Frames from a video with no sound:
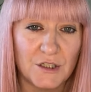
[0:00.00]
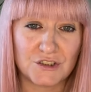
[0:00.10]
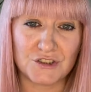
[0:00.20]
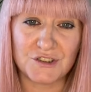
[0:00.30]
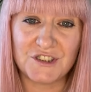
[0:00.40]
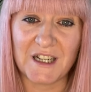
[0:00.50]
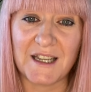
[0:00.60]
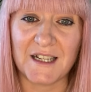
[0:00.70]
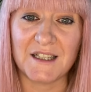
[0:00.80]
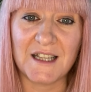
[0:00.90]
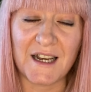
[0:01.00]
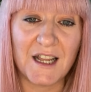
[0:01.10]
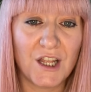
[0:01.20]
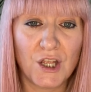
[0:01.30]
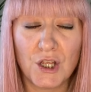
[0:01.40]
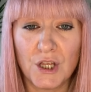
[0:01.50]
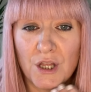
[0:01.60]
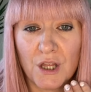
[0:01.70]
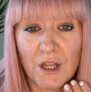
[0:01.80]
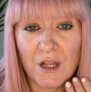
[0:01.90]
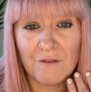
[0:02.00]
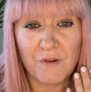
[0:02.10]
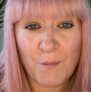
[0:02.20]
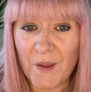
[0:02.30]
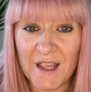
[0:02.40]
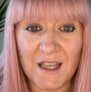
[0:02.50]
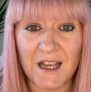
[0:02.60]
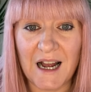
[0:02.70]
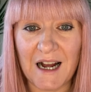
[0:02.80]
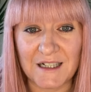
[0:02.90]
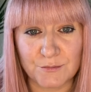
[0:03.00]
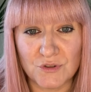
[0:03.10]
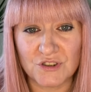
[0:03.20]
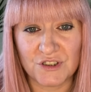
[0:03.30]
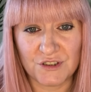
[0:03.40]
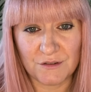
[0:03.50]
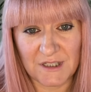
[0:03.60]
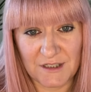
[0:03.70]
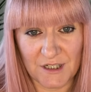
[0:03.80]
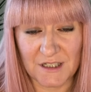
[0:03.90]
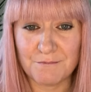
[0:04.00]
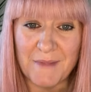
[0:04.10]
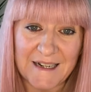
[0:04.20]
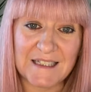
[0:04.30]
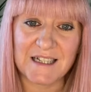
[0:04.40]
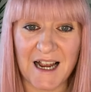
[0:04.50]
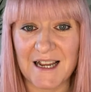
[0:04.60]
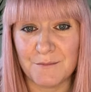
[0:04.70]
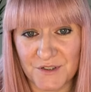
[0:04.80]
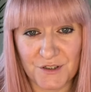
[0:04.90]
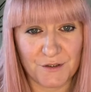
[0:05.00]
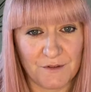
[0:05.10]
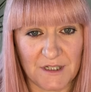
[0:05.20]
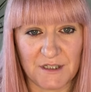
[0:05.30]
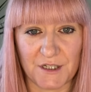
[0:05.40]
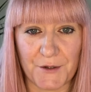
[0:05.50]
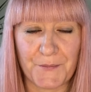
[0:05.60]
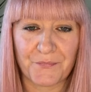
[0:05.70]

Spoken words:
So just check in, and then repeat as much as you need to, as many times as you need to.